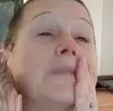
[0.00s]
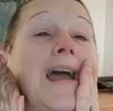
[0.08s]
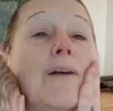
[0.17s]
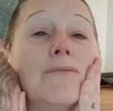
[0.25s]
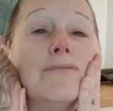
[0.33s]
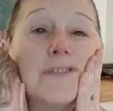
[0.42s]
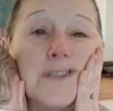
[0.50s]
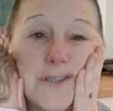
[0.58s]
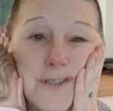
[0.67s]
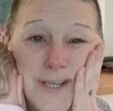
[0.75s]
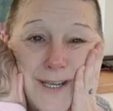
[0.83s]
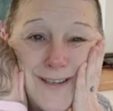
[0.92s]
No, I
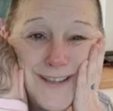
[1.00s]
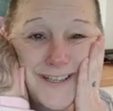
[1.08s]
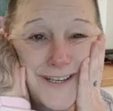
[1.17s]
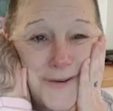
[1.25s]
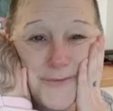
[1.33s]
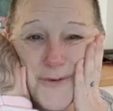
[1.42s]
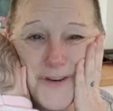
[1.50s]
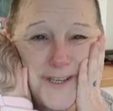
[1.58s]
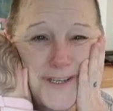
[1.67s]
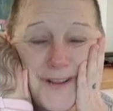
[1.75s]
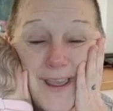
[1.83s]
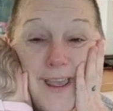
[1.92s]
just don't want to
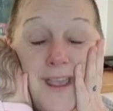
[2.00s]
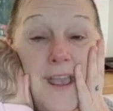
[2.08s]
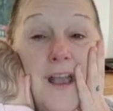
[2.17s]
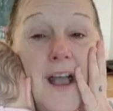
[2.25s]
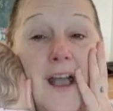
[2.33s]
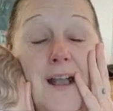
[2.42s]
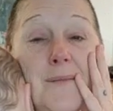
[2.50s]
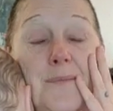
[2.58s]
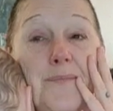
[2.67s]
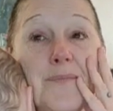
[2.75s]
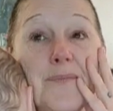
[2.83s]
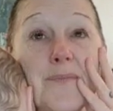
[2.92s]
do
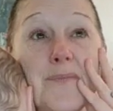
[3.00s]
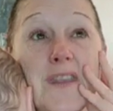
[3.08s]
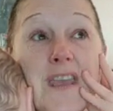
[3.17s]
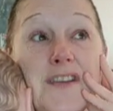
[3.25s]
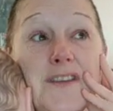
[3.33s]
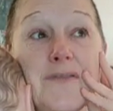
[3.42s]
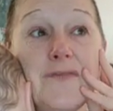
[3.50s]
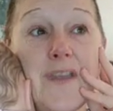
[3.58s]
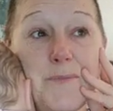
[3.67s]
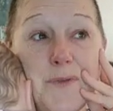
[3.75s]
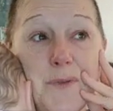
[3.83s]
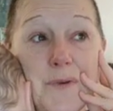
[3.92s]
that. The end of
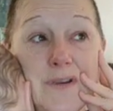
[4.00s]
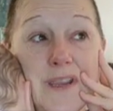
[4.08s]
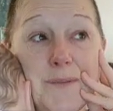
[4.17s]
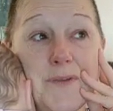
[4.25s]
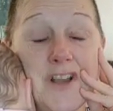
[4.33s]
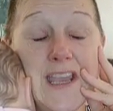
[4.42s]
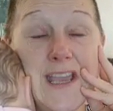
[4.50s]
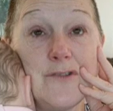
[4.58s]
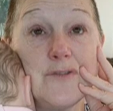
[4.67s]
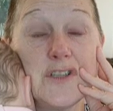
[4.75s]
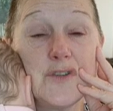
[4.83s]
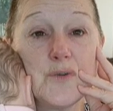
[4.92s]
February, my
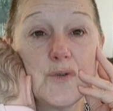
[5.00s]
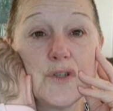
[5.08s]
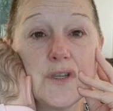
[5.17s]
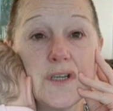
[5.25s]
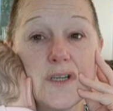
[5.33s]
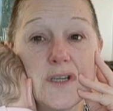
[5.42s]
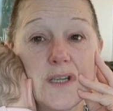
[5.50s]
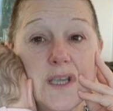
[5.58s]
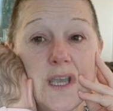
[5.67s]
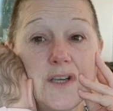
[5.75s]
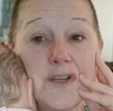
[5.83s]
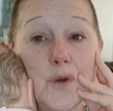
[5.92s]
eldest daughter
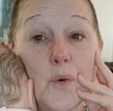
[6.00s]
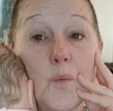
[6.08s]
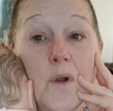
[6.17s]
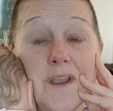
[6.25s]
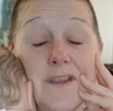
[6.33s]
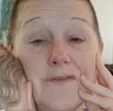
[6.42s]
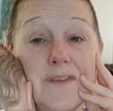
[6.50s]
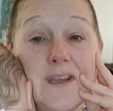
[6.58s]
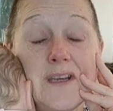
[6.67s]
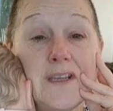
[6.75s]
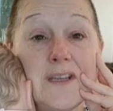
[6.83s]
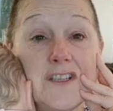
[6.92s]
and her wife
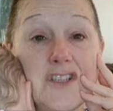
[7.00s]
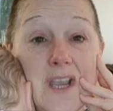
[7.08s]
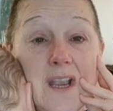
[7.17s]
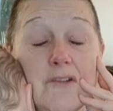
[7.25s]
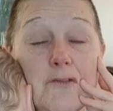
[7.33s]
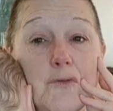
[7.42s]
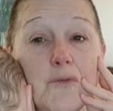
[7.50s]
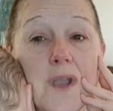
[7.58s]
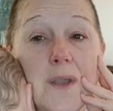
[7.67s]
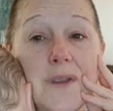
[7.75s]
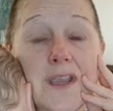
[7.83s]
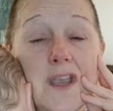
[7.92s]
and Jack are all
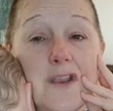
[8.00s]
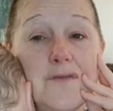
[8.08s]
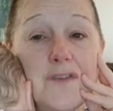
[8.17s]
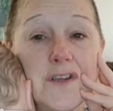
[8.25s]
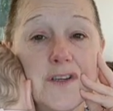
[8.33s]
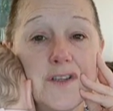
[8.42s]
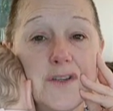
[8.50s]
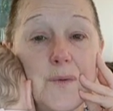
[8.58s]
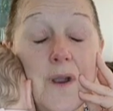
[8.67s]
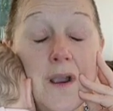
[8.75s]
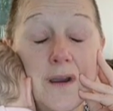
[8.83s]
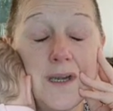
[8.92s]
going over
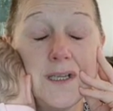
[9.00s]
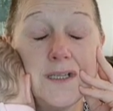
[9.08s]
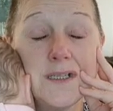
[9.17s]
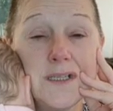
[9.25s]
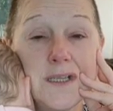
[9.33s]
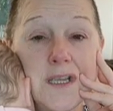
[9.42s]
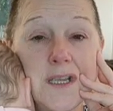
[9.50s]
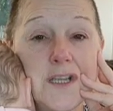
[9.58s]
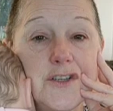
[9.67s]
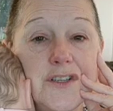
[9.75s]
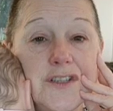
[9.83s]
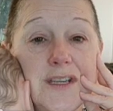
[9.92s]
to Ireland
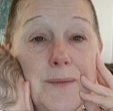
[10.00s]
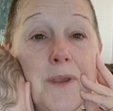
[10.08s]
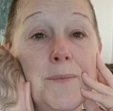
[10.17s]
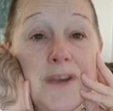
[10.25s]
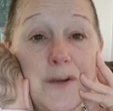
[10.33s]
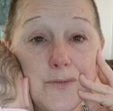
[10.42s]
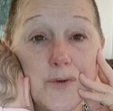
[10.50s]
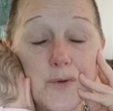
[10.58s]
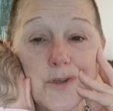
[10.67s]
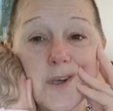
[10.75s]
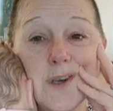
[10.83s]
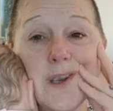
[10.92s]
to see my middle
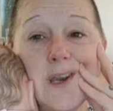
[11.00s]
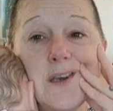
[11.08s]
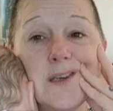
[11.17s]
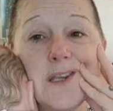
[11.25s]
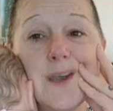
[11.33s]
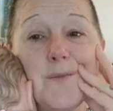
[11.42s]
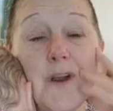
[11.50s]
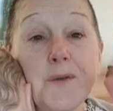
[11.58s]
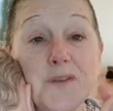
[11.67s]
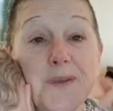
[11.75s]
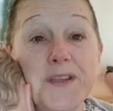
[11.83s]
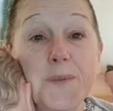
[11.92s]
daughter. And I
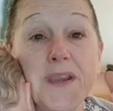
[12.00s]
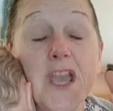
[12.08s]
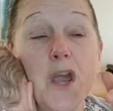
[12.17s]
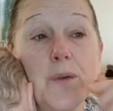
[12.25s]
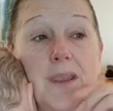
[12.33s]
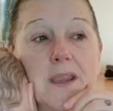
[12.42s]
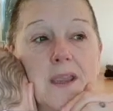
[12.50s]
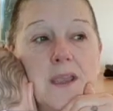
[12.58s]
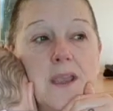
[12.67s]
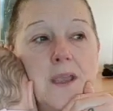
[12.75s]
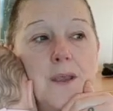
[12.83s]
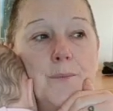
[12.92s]
was meant to be going,
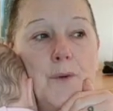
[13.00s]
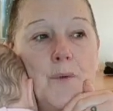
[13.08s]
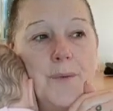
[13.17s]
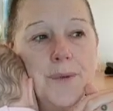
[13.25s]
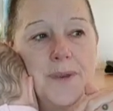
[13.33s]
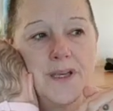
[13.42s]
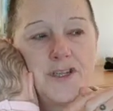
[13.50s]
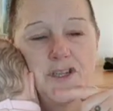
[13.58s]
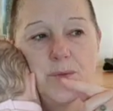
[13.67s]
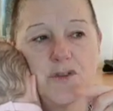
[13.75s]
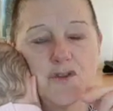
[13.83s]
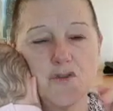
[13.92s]
but what we were going to
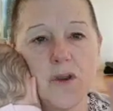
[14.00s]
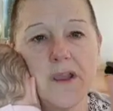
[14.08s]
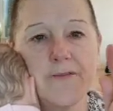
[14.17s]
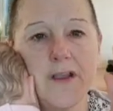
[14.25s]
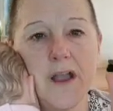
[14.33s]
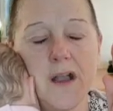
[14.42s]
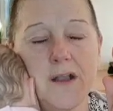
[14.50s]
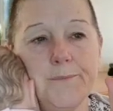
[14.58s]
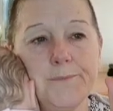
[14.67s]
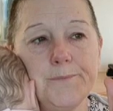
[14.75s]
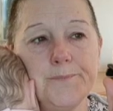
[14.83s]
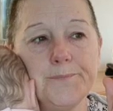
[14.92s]
do was drive
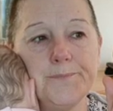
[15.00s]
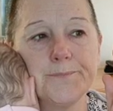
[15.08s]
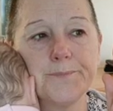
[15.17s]
up